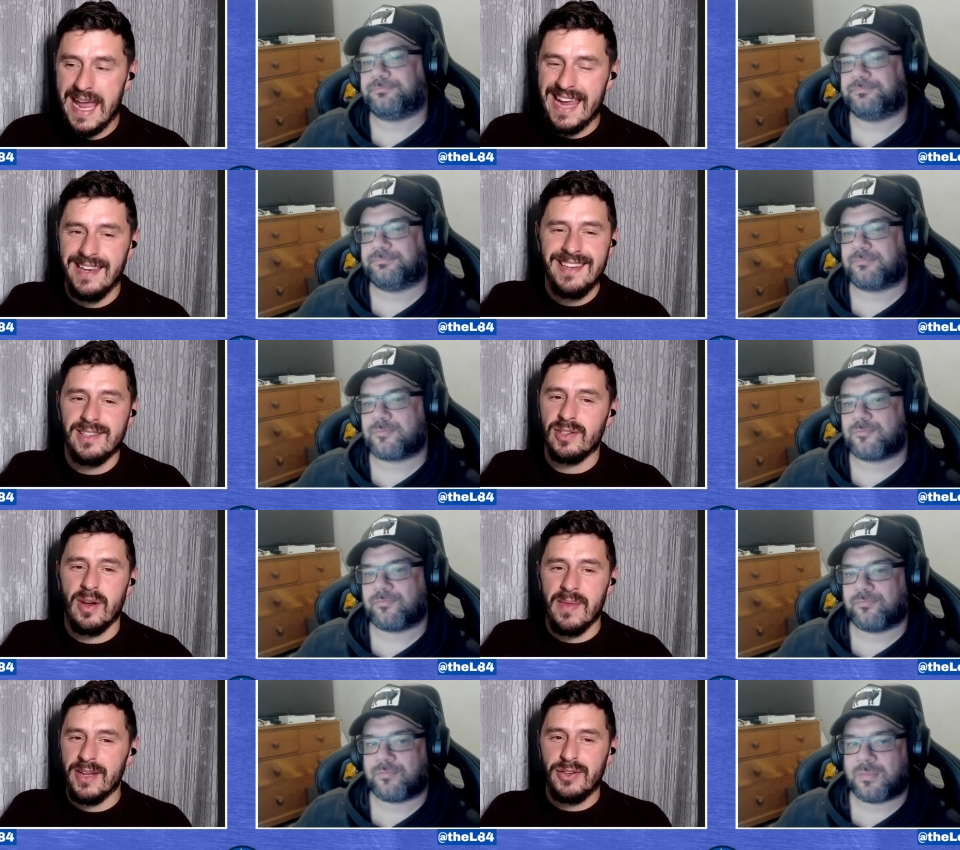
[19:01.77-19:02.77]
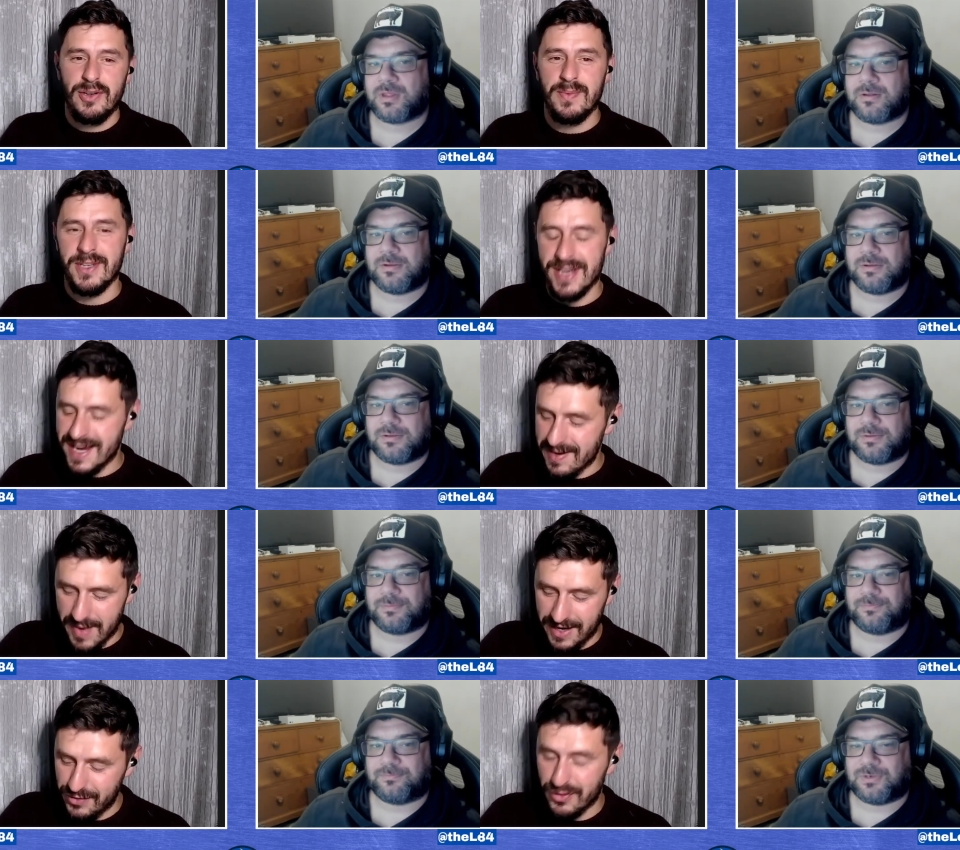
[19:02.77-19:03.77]
Speaker 1: he needs to stop that stupid cheating, man.
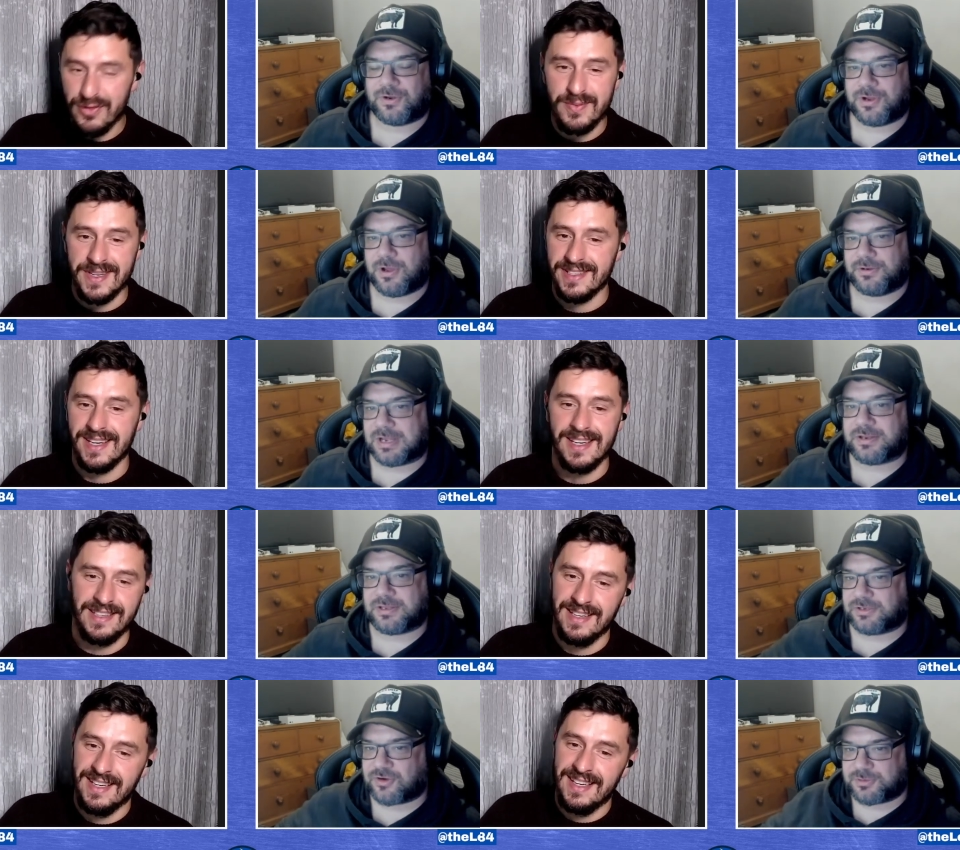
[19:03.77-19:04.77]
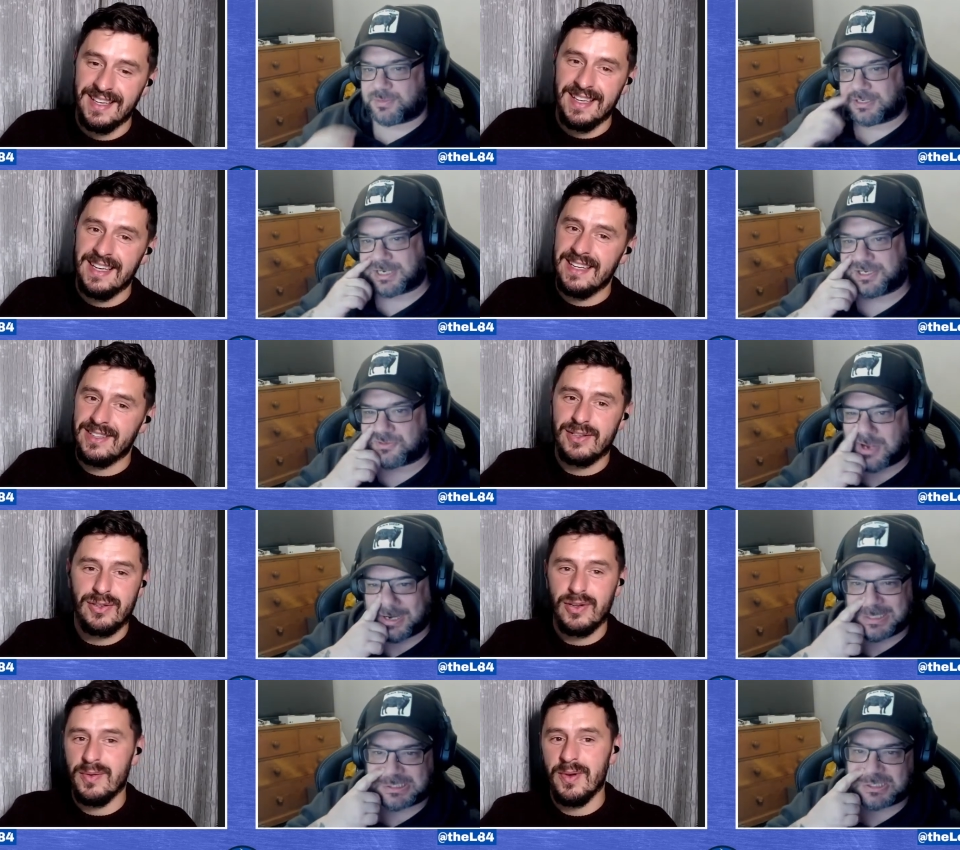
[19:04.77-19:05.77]
It drives me oh, insane. It, it drives me
Speaker 2: insane as well. He's
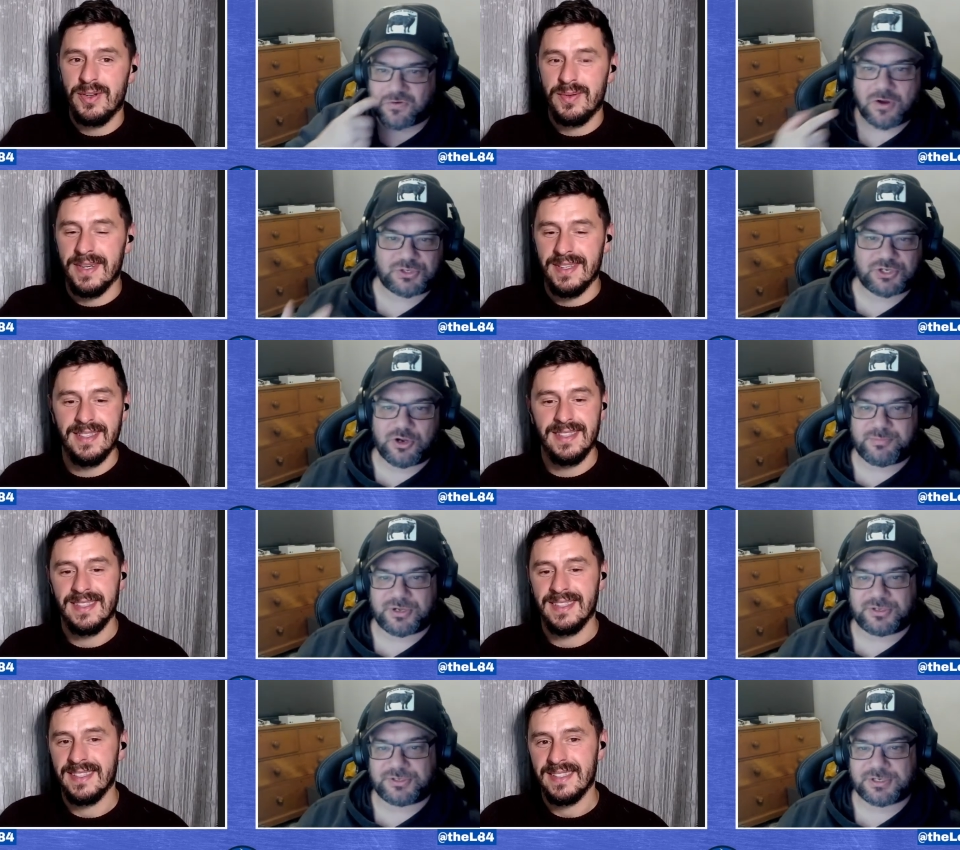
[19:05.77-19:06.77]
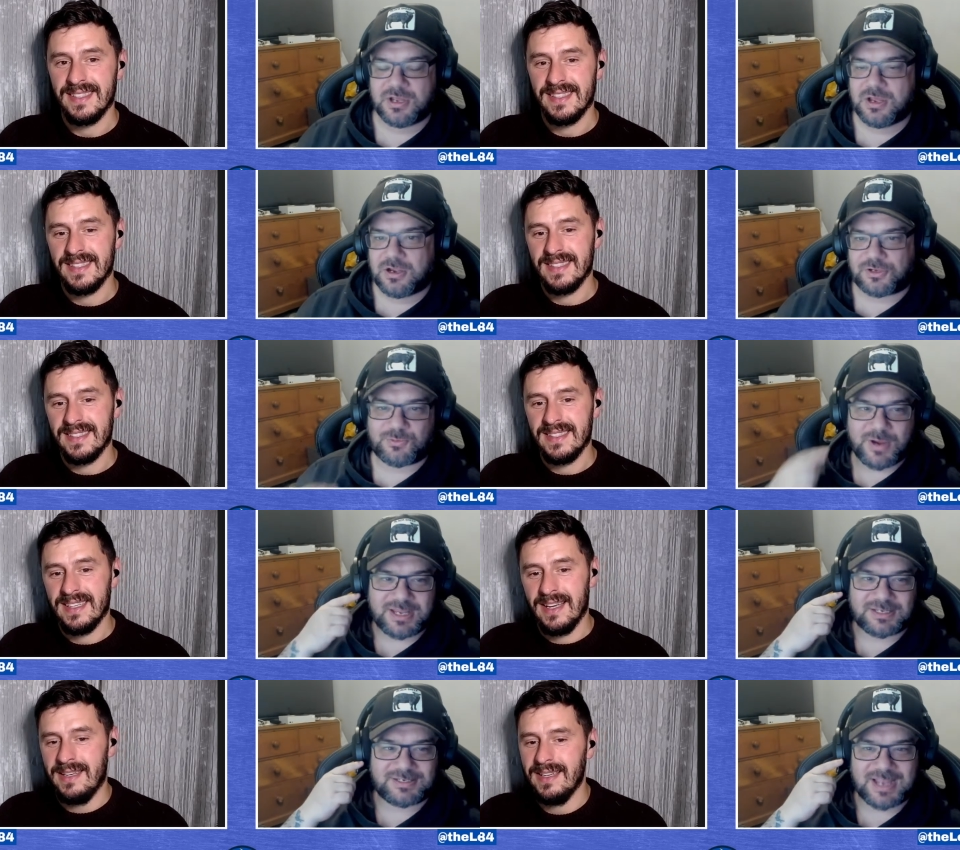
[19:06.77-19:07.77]
yeah, grown man. sideburns. Because the way he
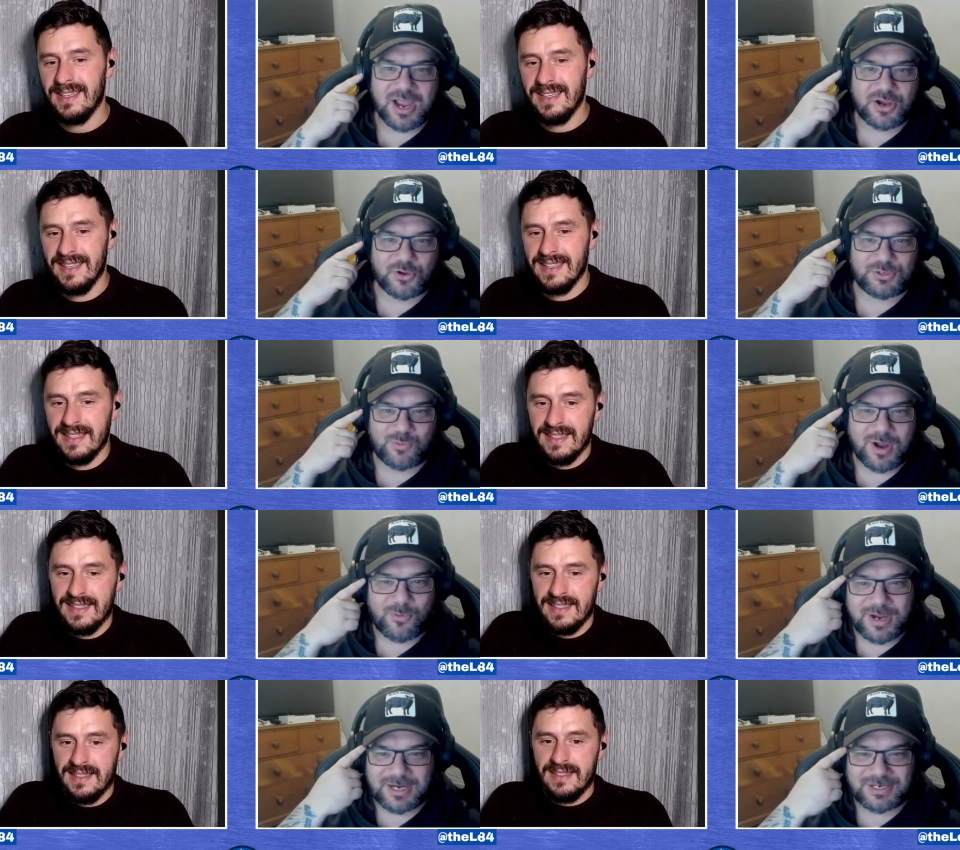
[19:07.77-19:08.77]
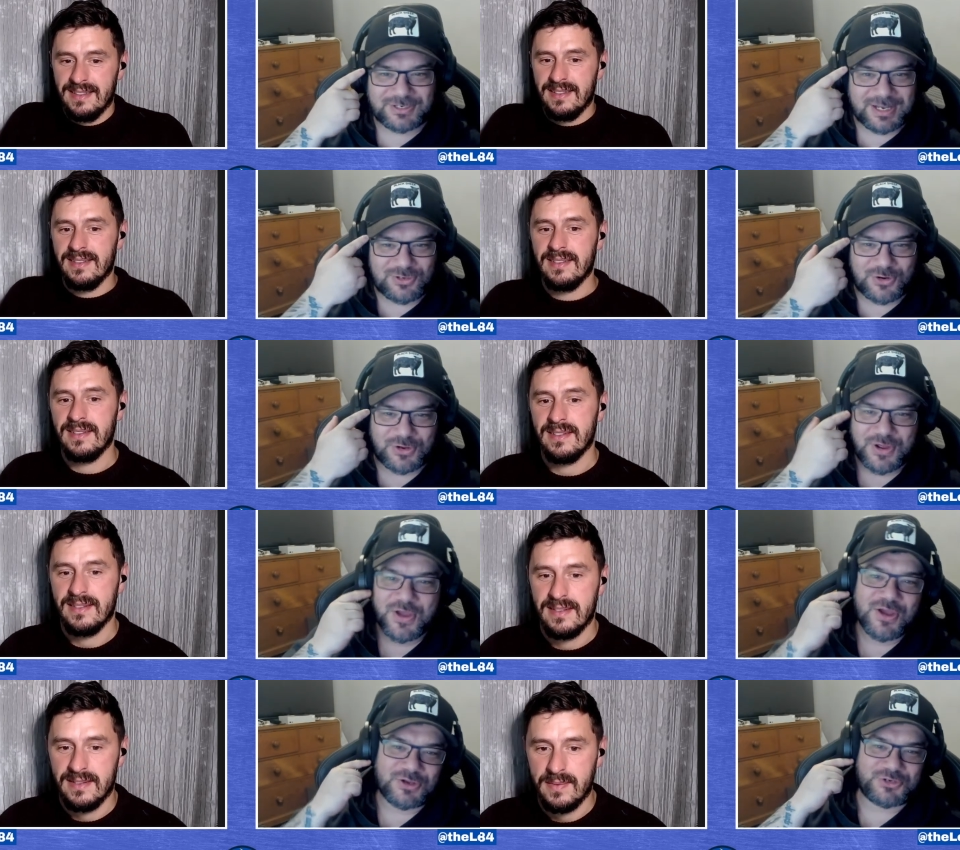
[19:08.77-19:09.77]
gets his haircut is wild weird. He just gets like a,
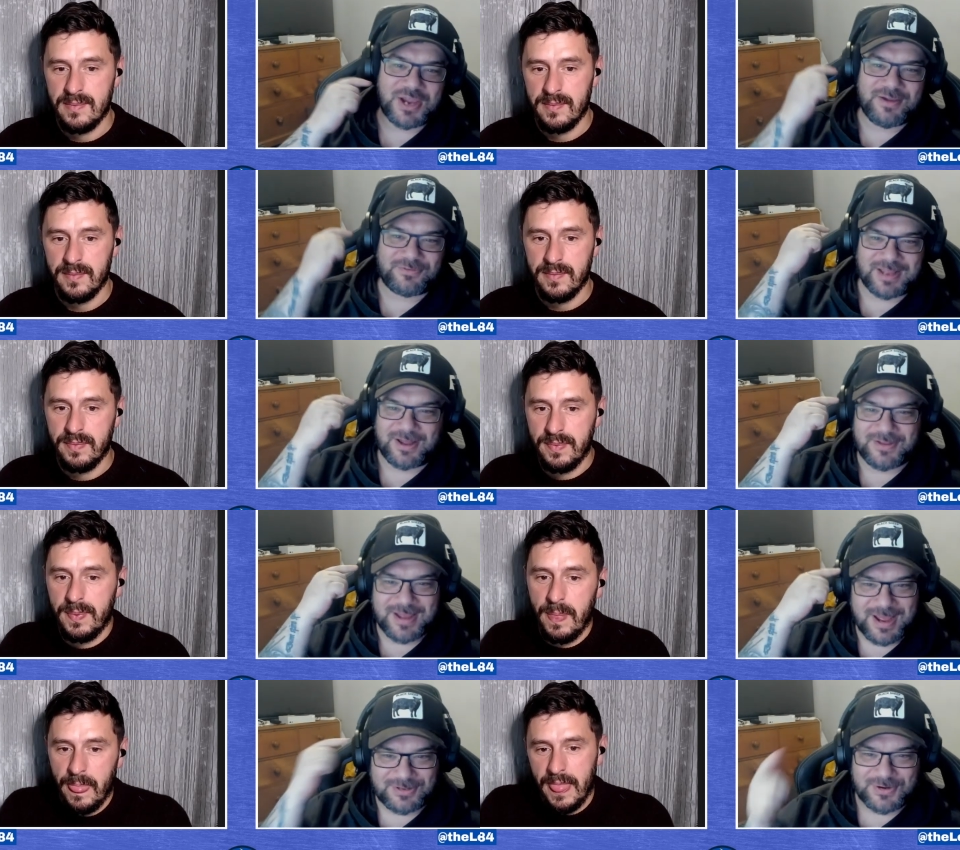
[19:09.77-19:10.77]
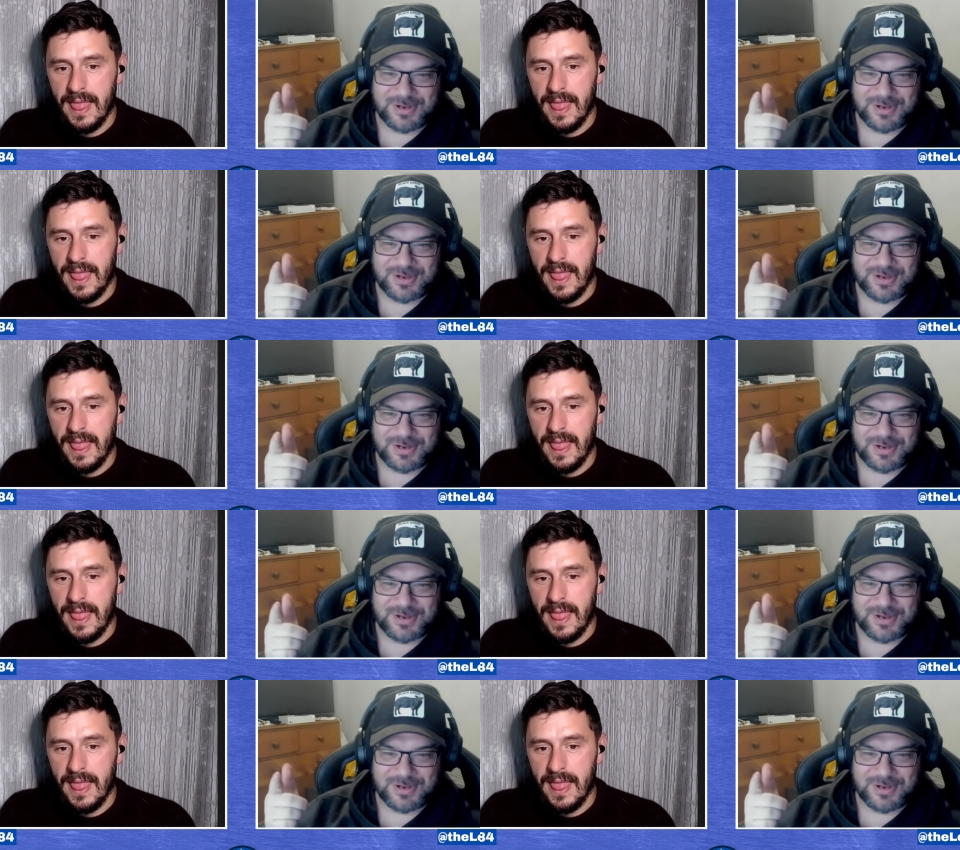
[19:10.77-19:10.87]
a shave down there, doesn't